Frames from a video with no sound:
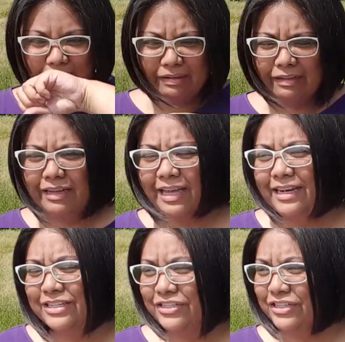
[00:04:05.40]
Ugh,
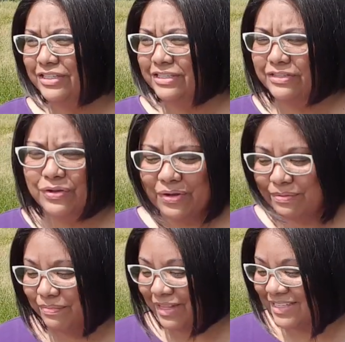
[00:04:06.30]
and it's just so
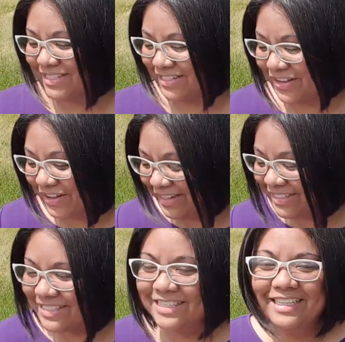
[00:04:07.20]
unpleasant,
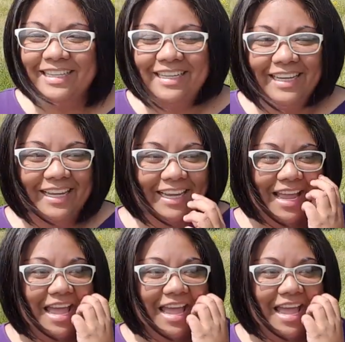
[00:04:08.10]
honestly.